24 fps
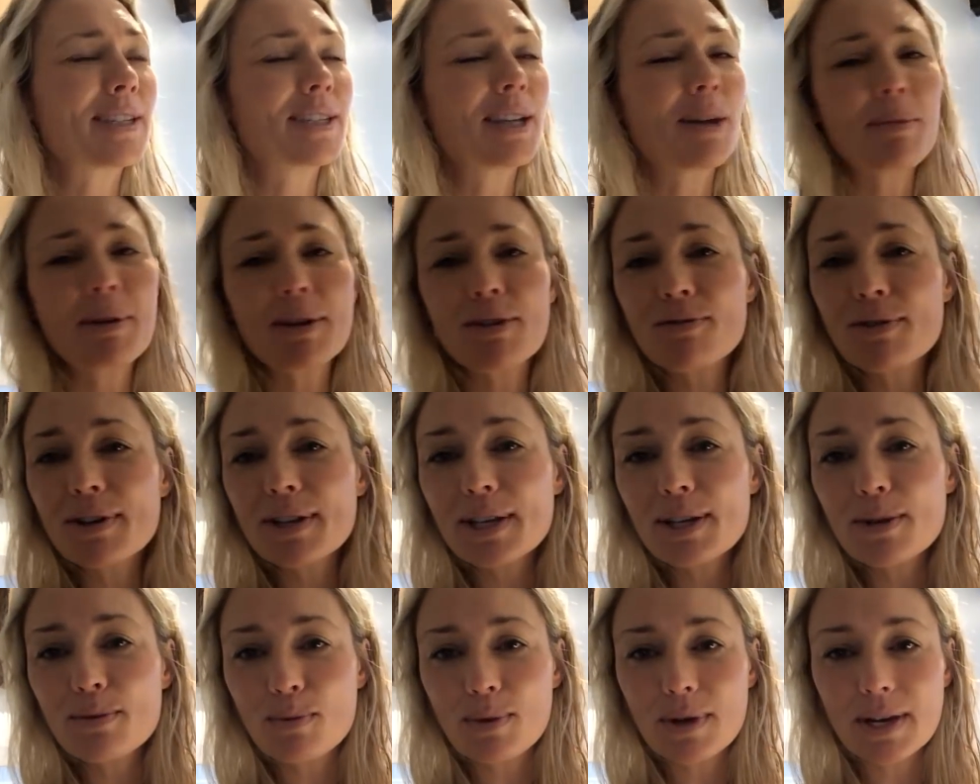something
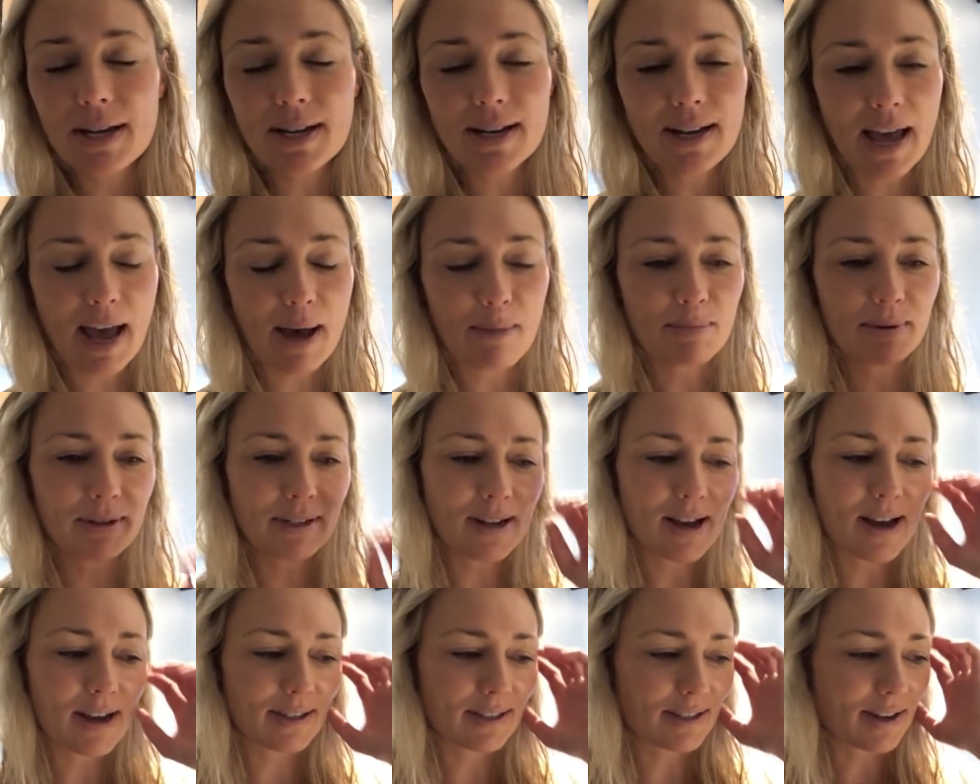really weird happened
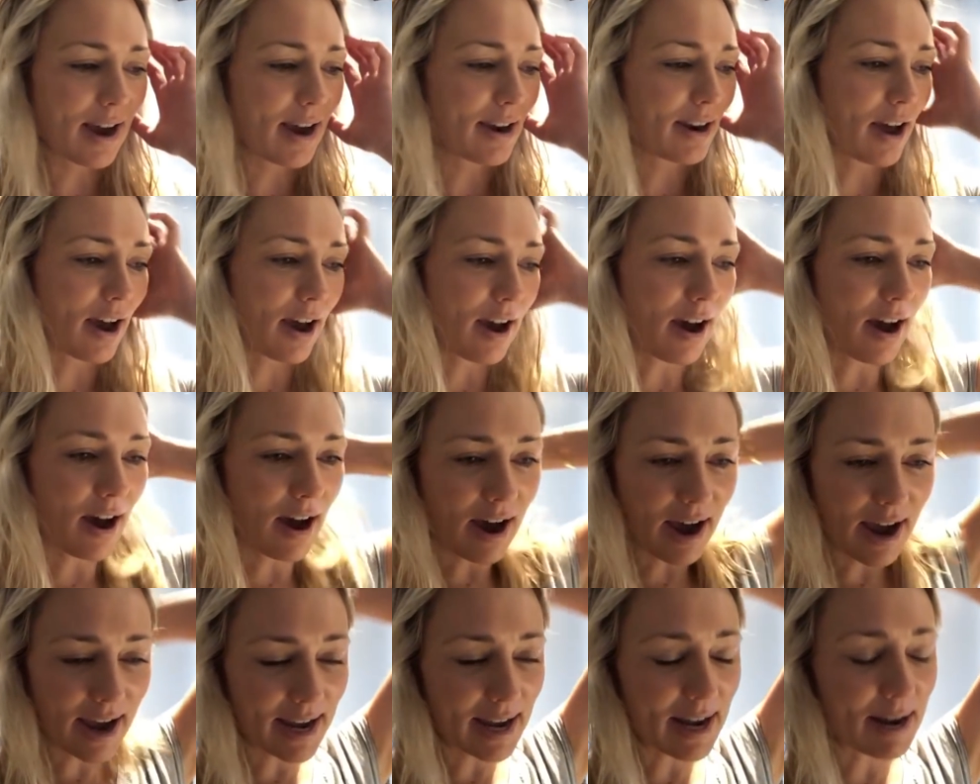last night.
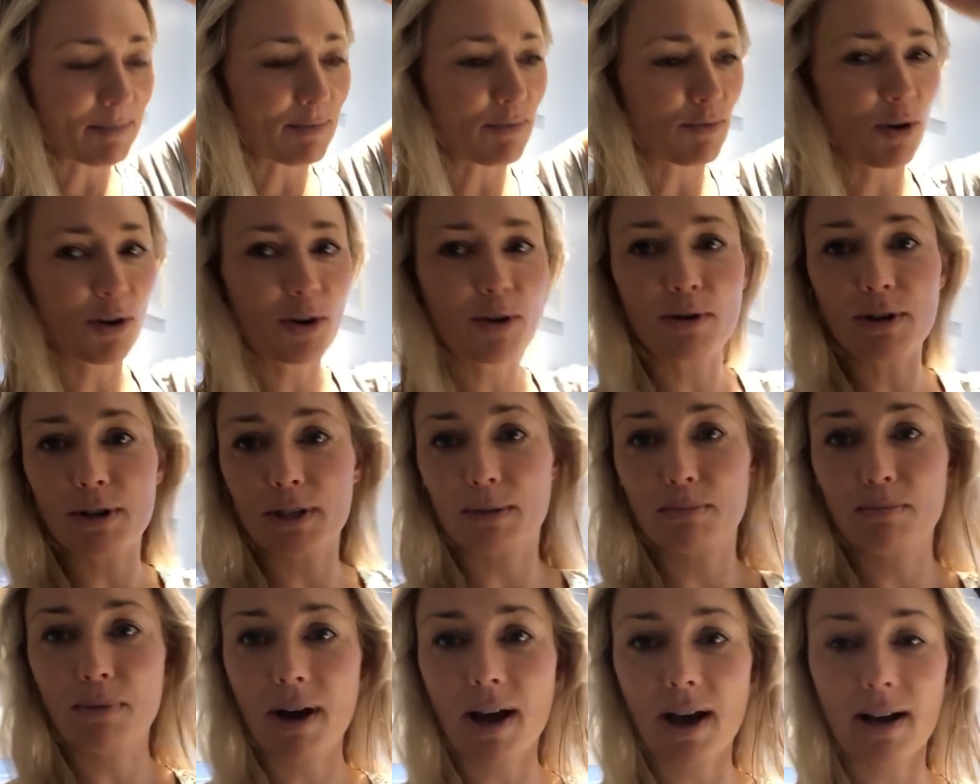Rocco
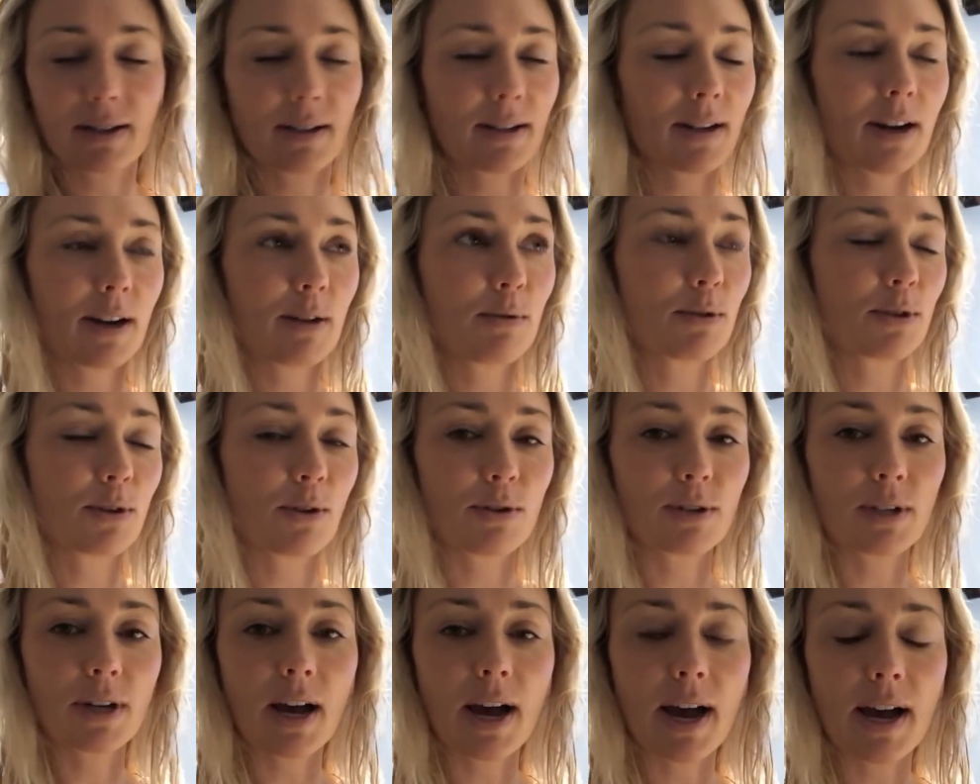just passed out, he was so
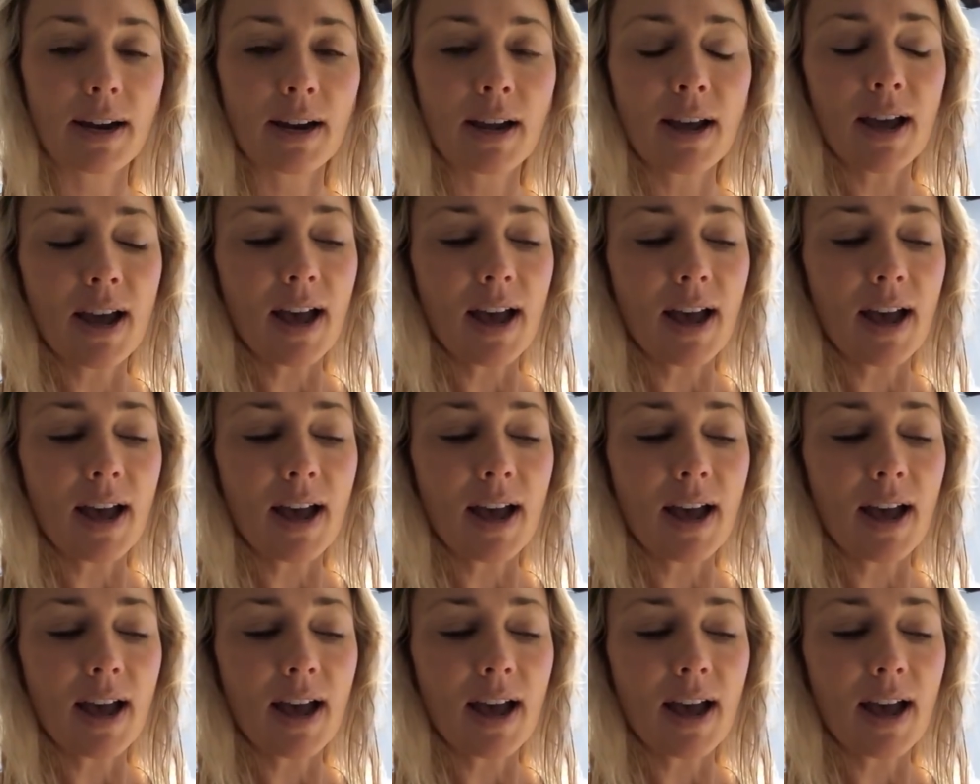tired,